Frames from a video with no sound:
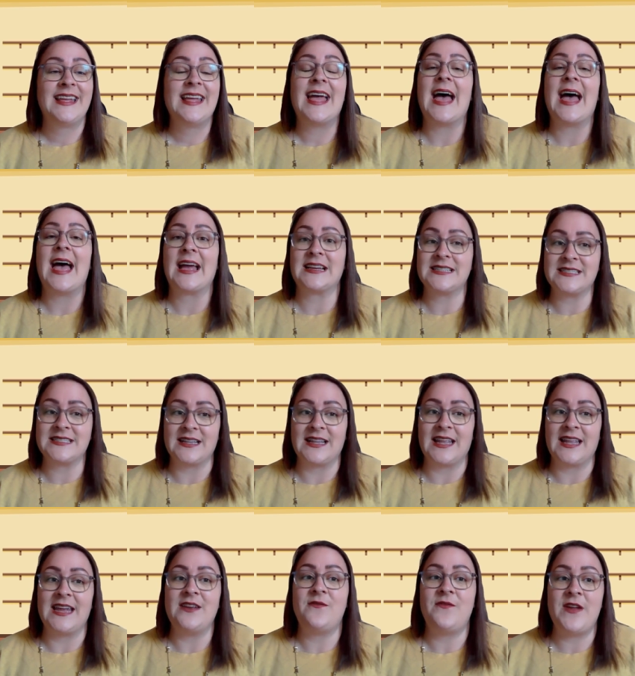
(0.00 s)

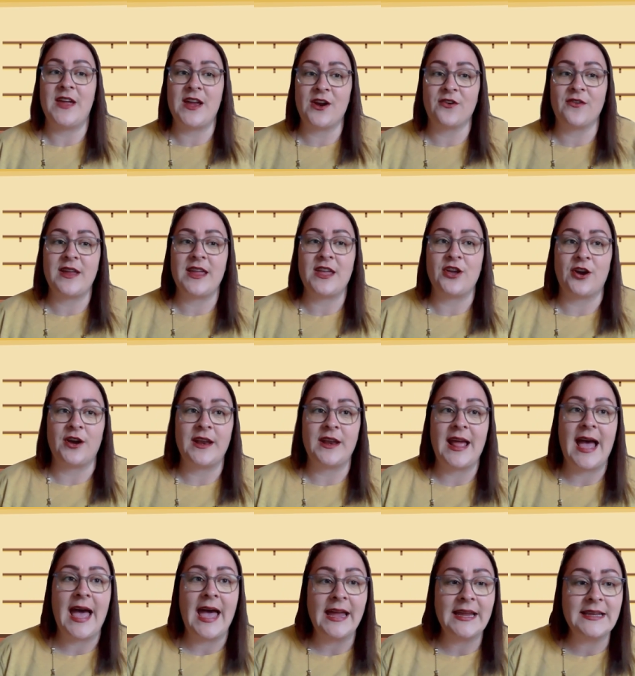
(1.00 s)
Excellent. Very good.
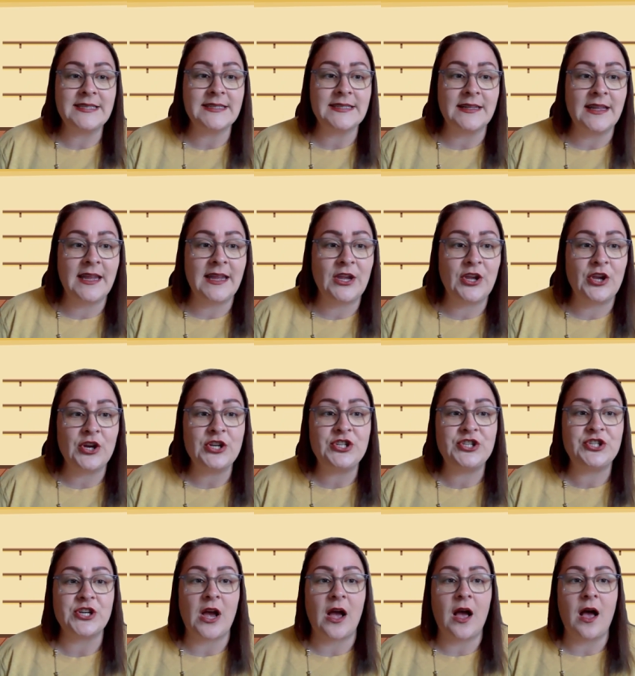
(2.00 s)
Excellent. Good
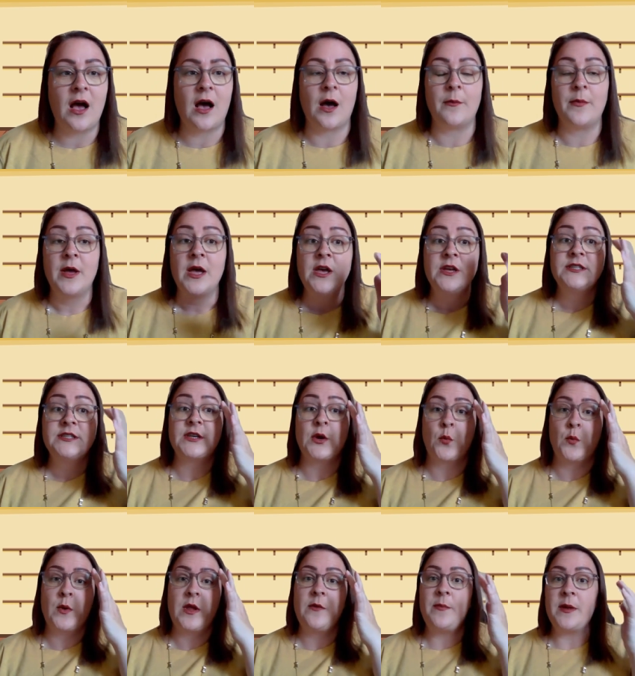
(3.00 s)
job. So
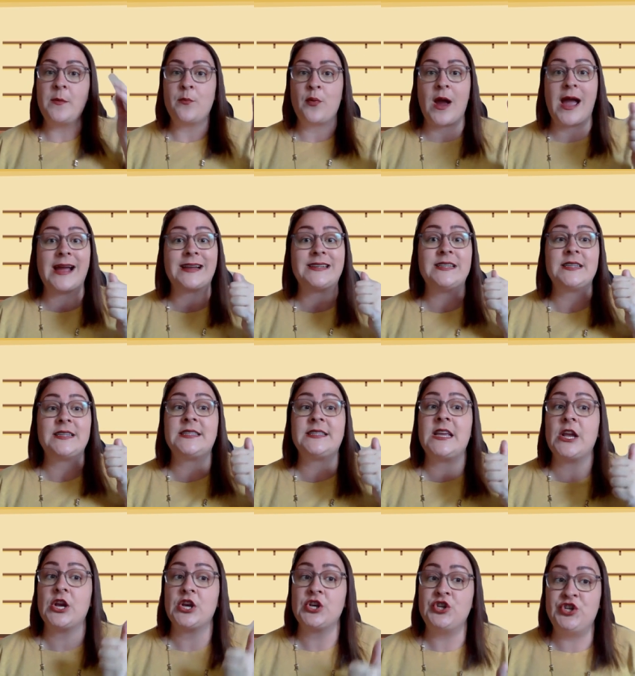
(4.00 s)
we've been
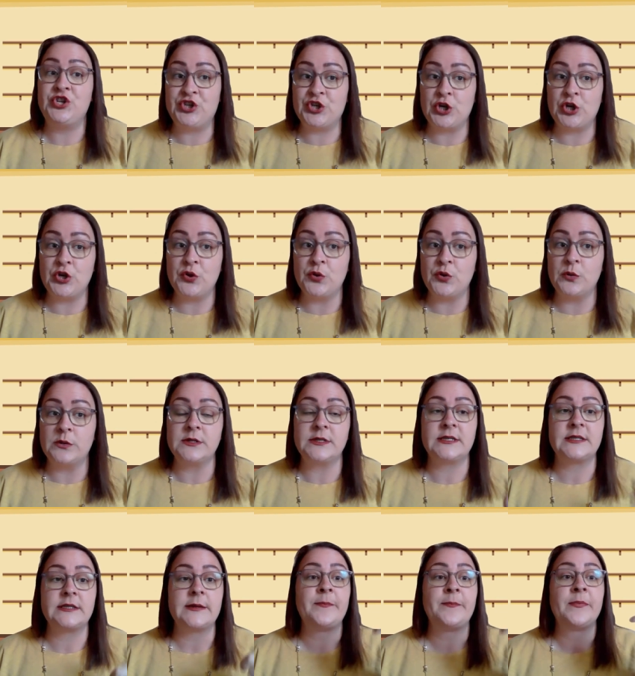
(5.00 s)
practicing
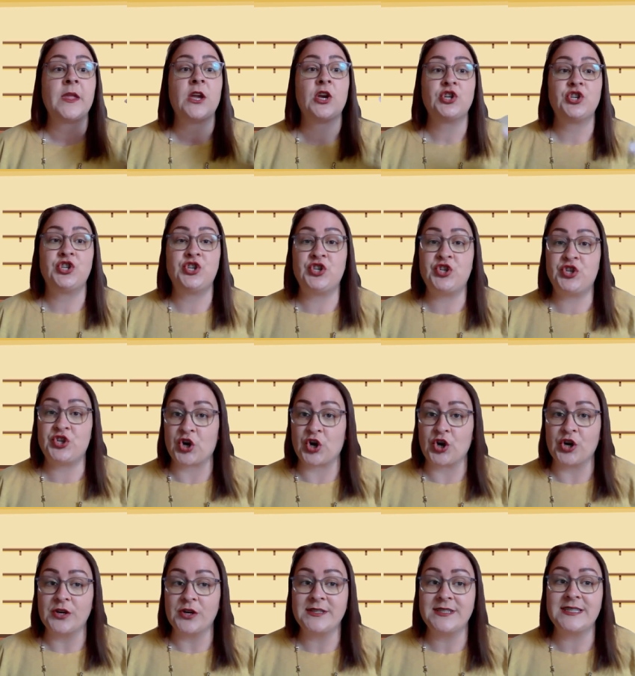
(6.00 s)
shoes,
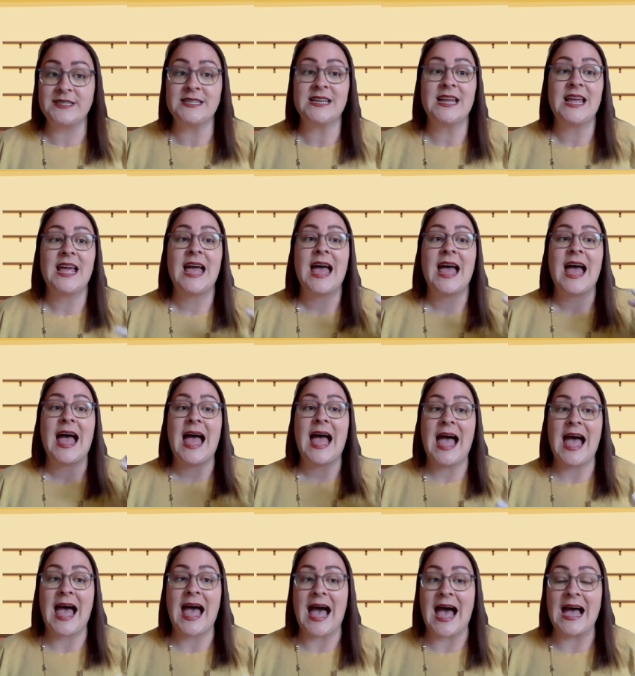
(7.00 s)
shirt,
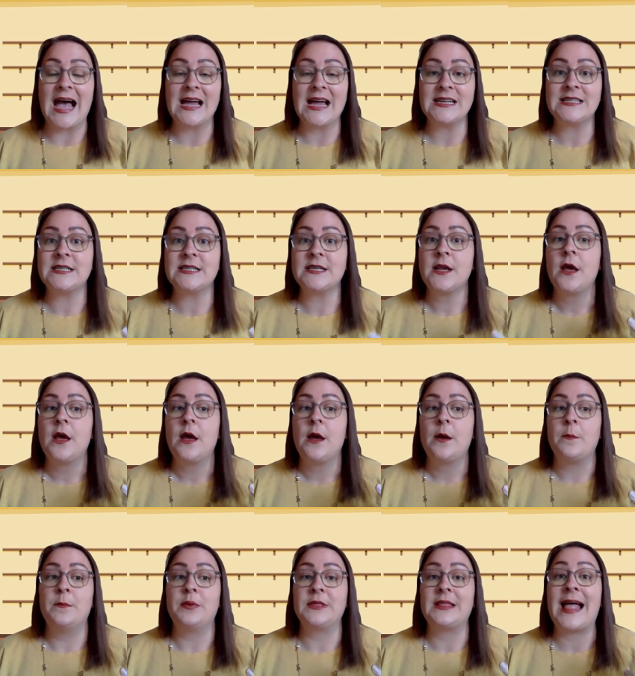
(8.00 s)
hat,
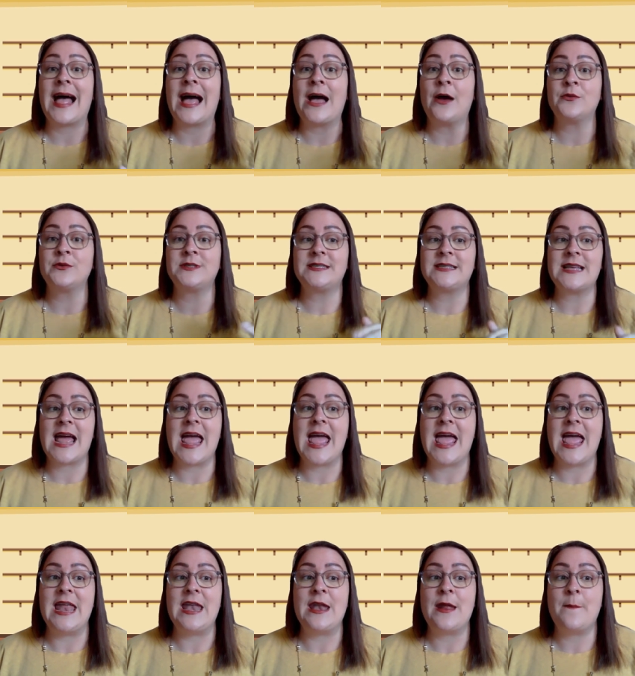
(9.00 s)
blouse,
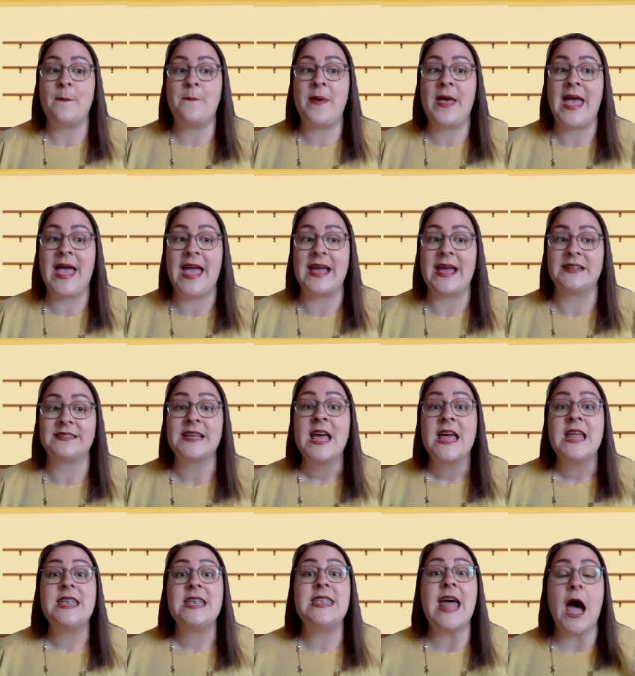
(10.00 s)
and pants.
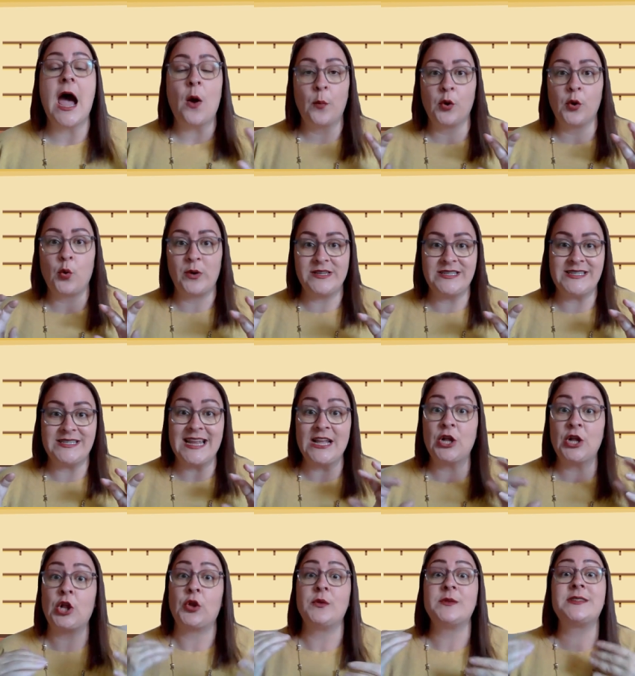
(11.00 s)
Now we're going to
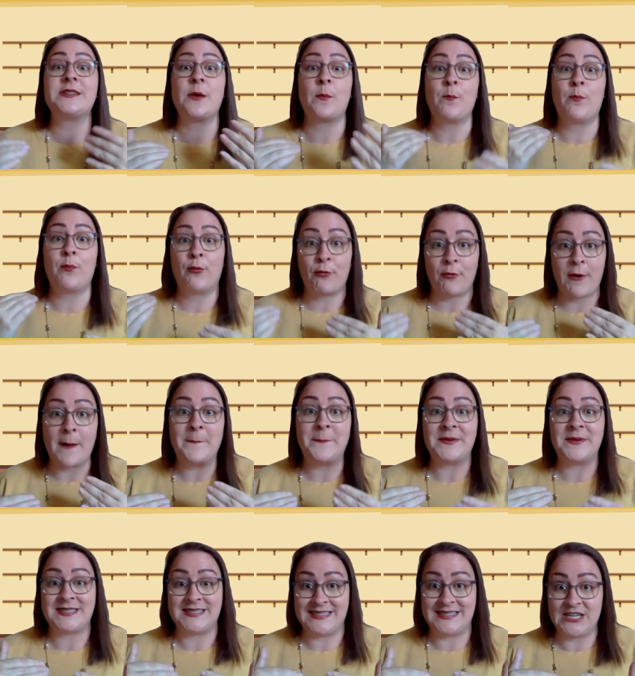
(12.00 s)
include some
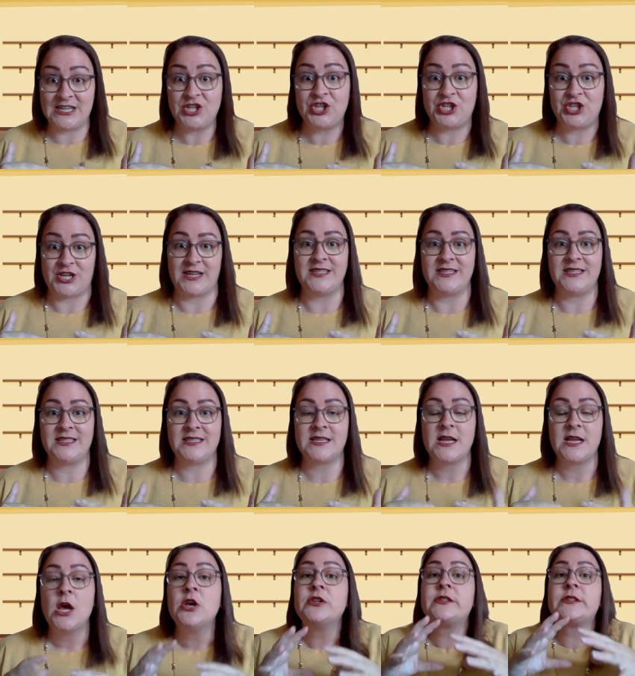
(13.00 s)
prepositions.
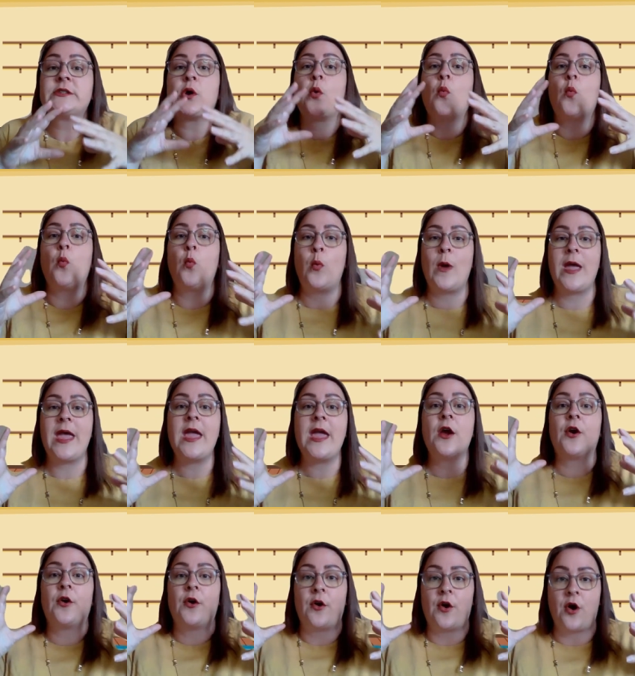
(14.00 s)
So where